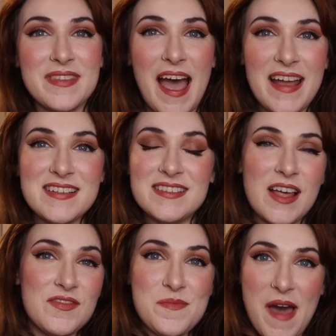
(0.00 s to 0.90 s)
I just
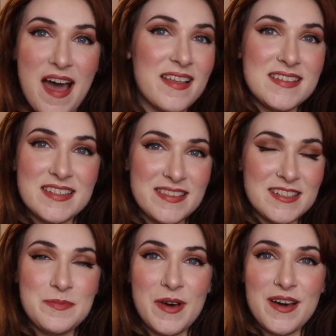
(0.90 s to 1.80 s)
love the balance in
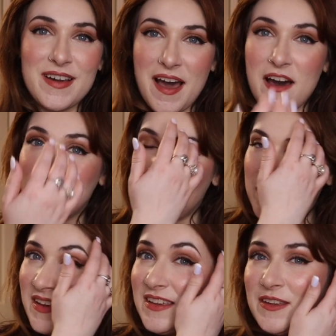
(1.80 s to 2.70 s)
this book of it
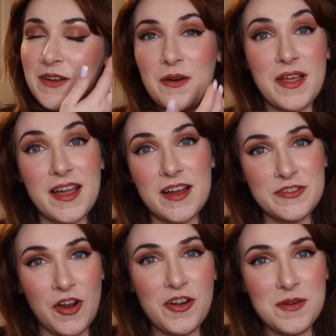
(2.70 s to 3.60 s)
being, you know, like a
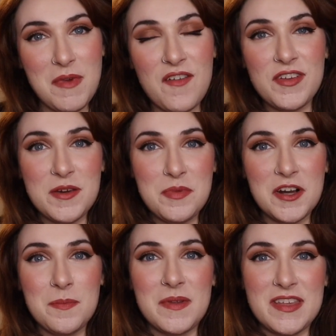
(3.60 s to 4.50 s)
darker mafia
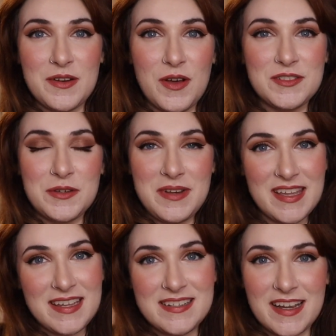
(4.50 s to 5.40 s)
book, but then also
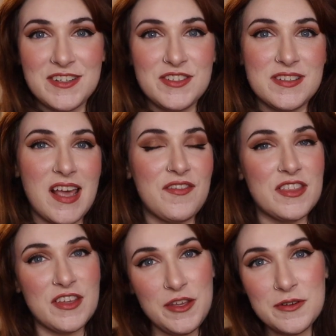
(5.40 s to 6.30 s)
Nikki and Dex just having
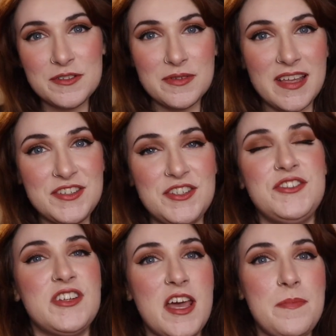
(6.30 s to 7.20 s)
the cutest
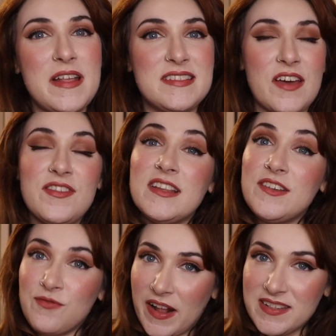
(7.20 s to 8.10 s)
relationship. It's
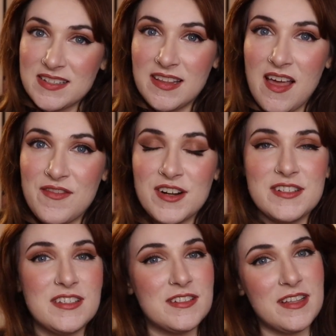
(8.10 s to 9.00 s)
definitely friends to
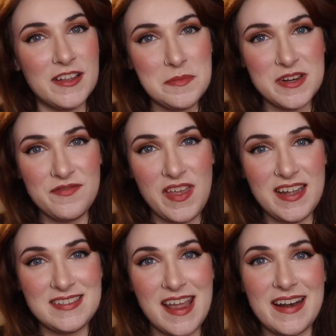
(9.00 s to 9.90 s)
lovers. There's a little bit of
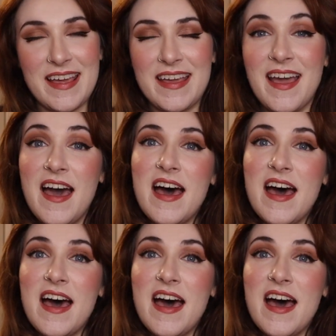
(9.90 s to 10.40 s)
fake dating.